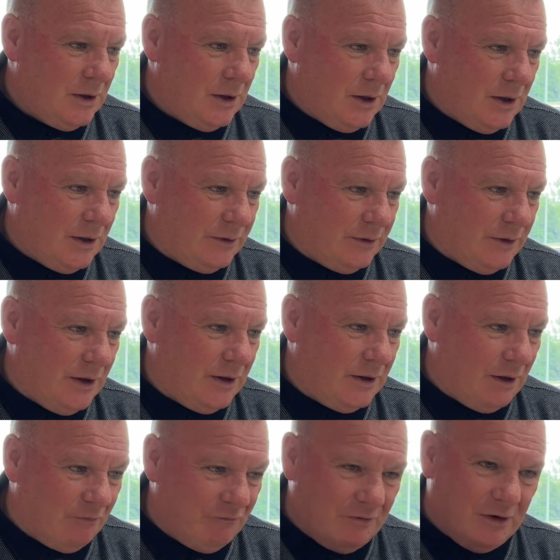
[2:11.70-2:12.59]
and uh,
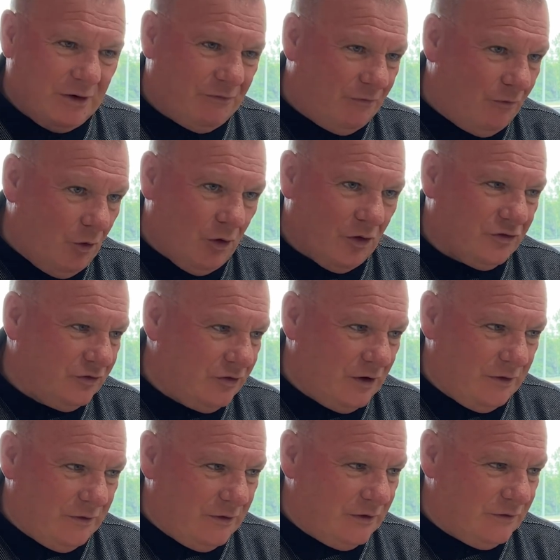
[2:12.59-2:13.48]
and I'm very
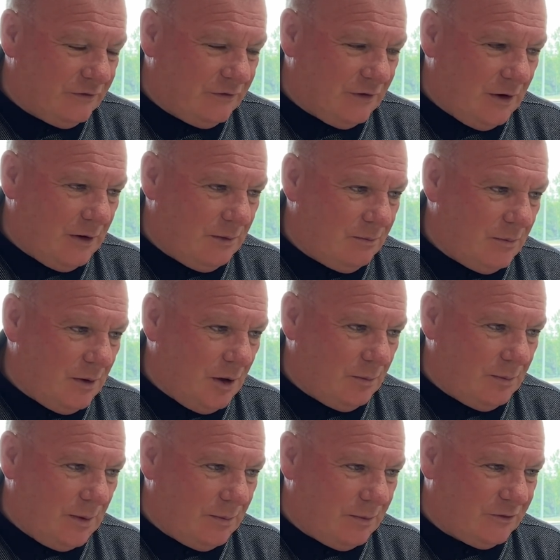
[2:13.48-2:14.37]
fortunate that um, I'll
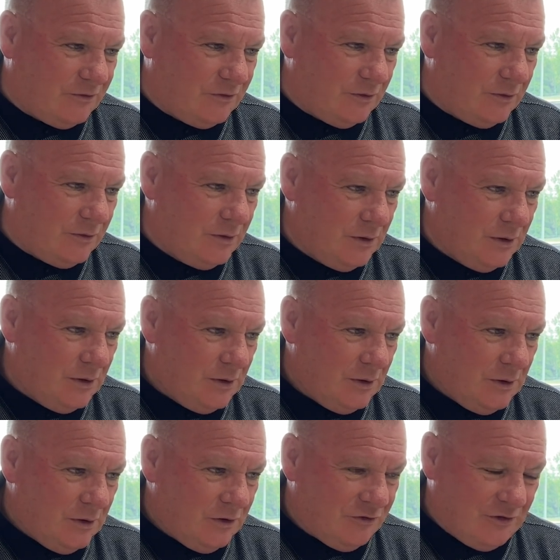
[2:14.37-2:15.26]
be able to
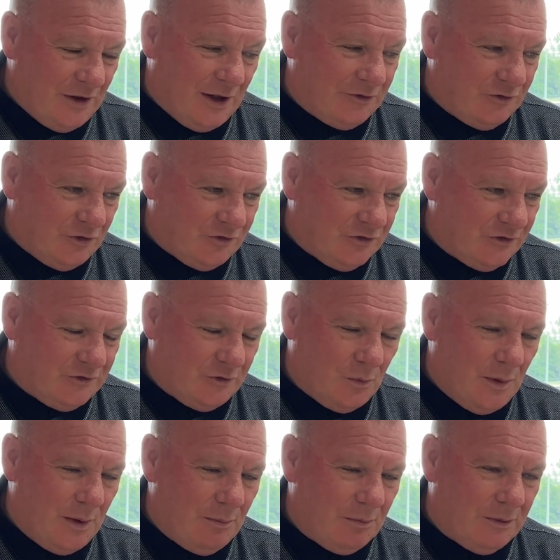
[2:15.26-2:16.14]
stand or sit at
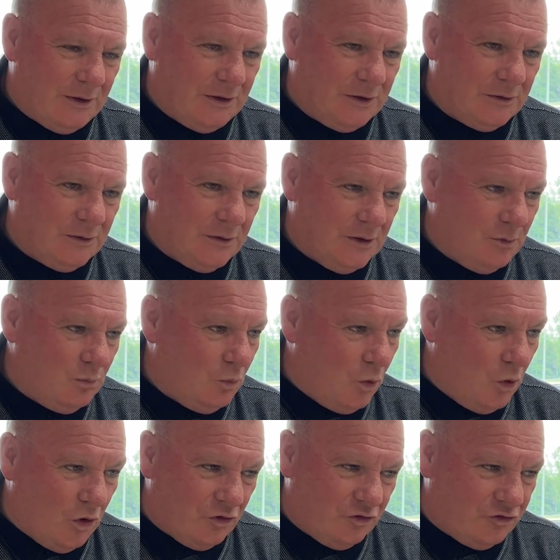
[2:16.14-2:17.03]
Wembley and, and
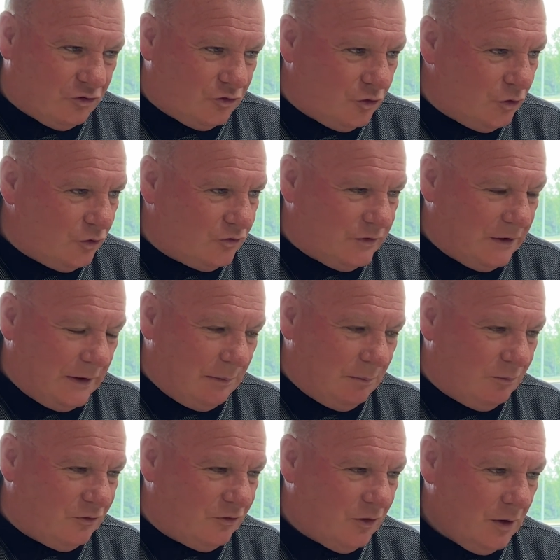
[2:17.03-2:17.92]
watch two
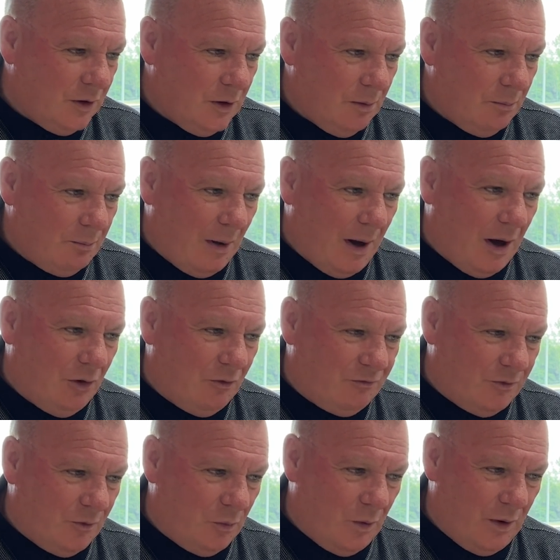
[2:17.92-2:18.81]
teams battle
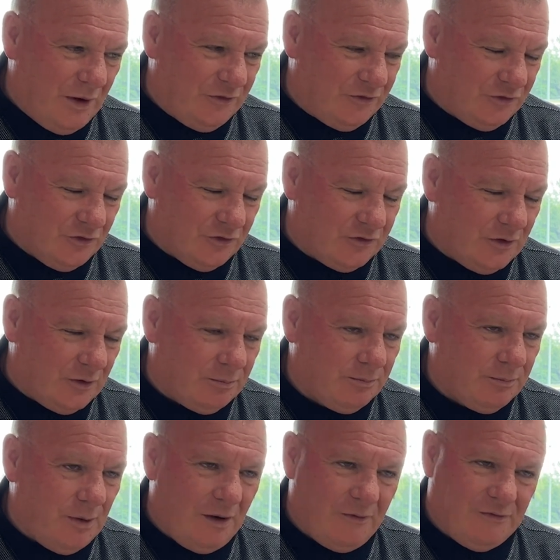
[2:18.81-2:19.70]
for what is just a,
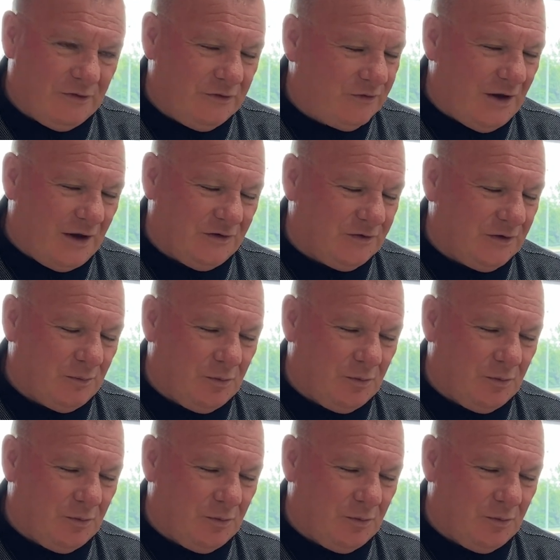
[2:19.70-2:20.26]
a fantastic